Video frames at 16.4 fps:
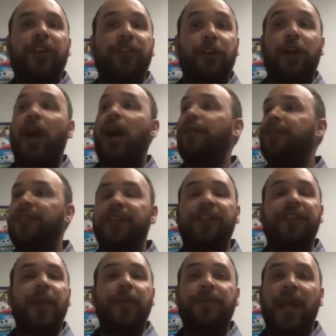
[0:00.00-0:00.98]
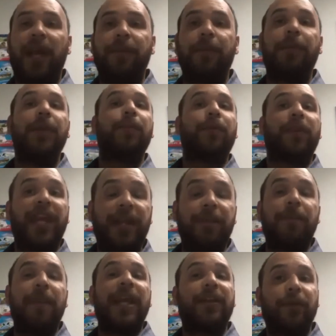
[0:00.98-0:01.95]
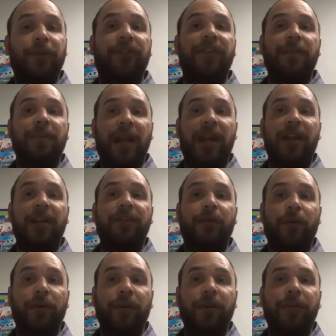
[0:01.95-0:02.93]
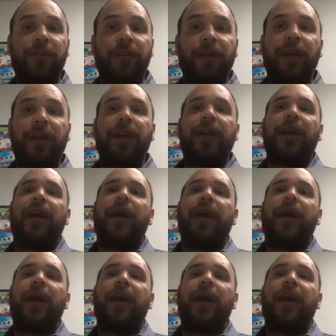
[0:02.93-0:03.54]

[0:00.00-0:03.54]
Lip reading: because they're obviously the same type of people, they can make those same kind of orders.